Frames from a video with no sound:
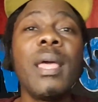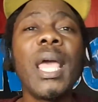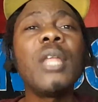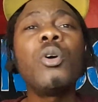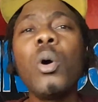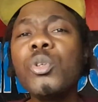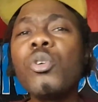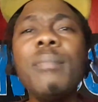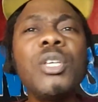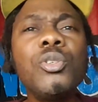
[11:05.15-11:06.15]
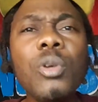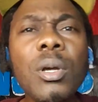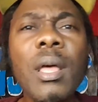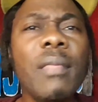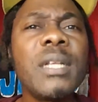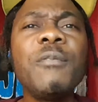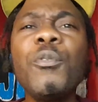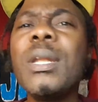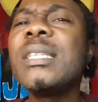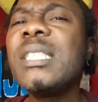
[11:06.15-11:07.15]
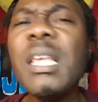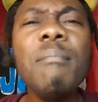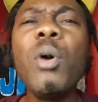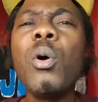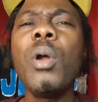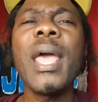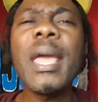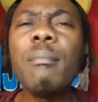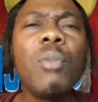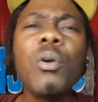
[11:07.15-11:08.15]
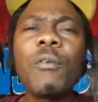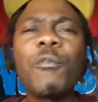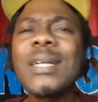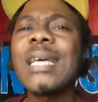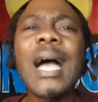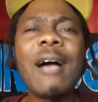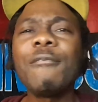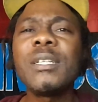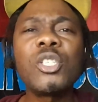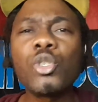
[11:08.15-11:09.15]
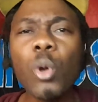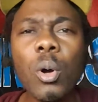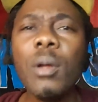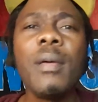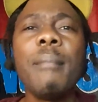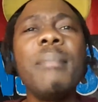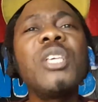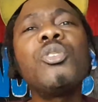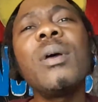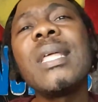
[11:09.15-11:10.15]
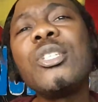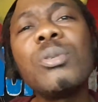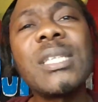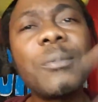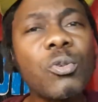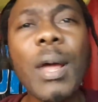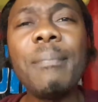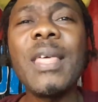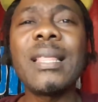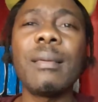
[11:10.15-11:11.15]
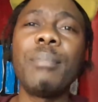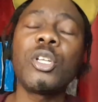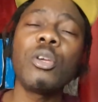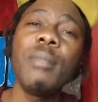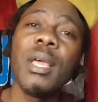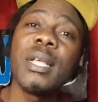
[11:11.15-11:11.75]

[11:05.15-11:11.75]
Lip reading: And also make sure that if you want to see more and more of what I have in store, make sure that you subscribe there at the bottom.